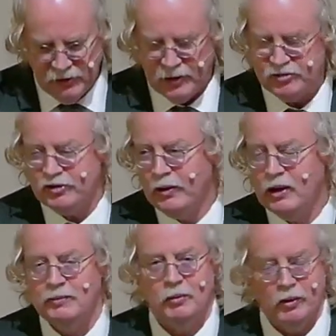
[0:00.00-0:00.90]
"I'm
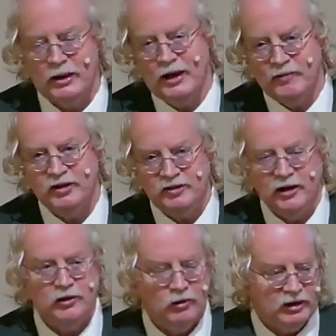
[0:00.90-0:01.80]
sorry, but we're going to have to
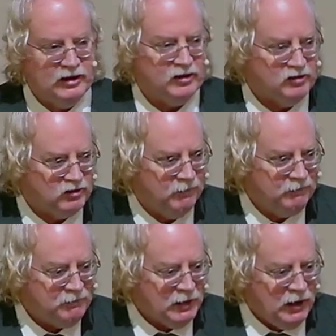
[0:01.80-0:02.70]
take your kids."
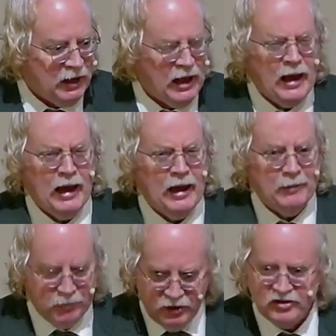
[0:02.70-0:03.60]

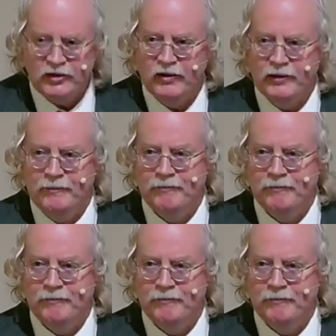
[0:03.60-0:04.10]
Pretty scary.